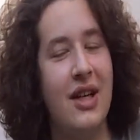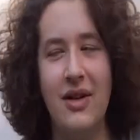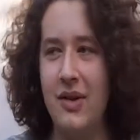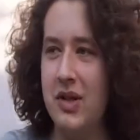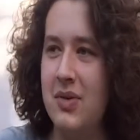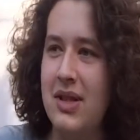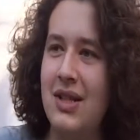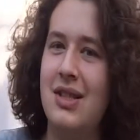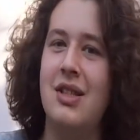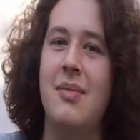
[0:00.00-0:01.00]
Anyways, we'll
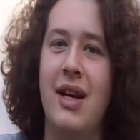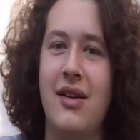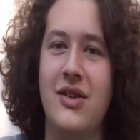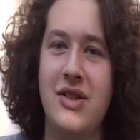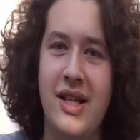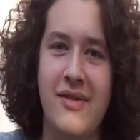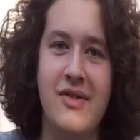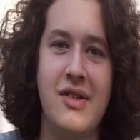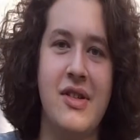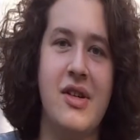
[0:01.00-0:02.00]
get into macros
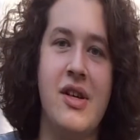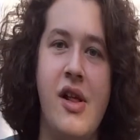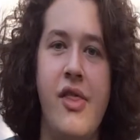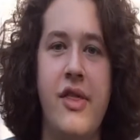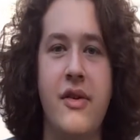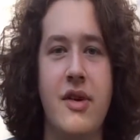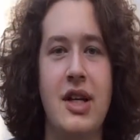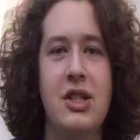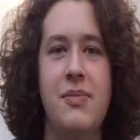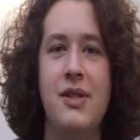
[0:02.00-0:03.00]
after the
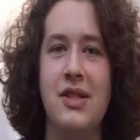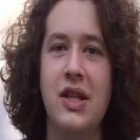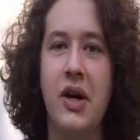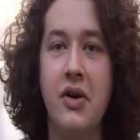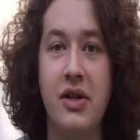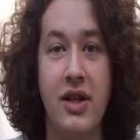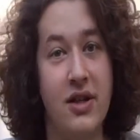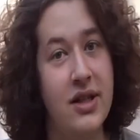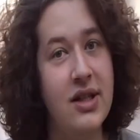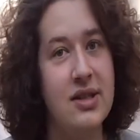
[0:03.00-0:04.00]
recipe, so
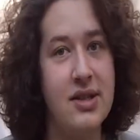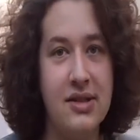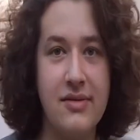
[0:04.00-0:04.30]
here it is.